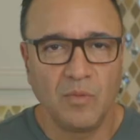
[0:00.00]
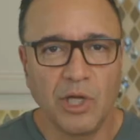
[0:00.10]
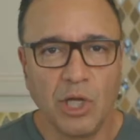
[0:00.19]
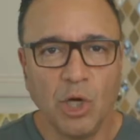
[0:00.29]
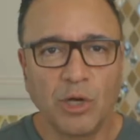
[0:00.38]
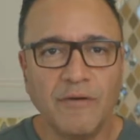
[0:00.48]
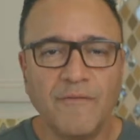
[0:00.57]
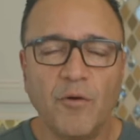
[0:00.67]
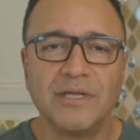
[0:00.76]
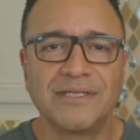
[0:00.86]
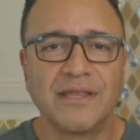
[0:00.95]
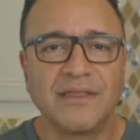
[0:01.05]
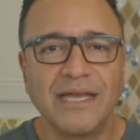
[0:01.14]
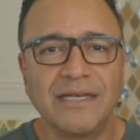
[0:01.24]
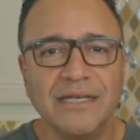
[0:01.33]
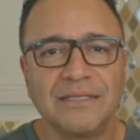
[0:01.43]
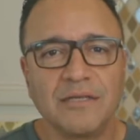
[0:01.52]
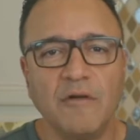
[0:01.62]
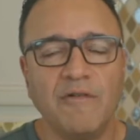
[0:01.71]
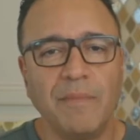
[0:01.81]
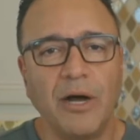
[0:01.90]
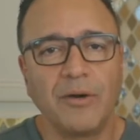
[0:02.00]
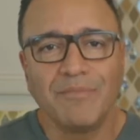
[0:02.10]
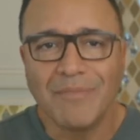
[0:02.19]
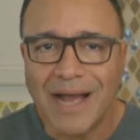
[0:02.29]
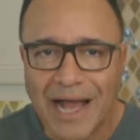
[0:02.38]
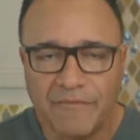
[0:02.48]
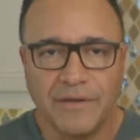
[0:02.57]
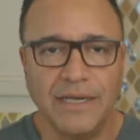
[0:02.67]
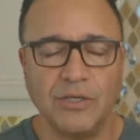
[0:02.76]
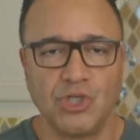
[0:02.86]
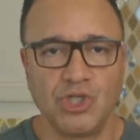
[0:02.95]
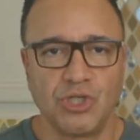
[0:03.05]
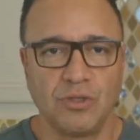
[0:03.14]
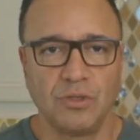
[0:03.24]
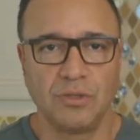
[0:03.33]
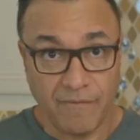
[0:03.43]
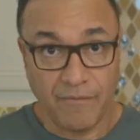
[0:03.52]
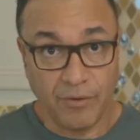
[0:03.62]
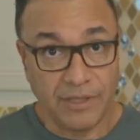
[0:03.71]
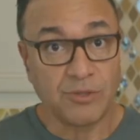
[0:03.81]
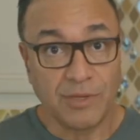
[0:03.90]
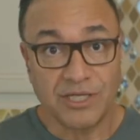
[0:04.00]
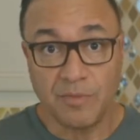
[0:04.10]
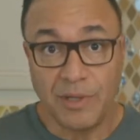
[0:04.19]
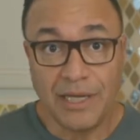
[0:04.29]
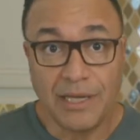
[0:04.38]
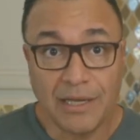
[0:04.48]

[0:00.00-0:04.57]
What you're looking for is a thickness of about 1/2 inch. For this recipe,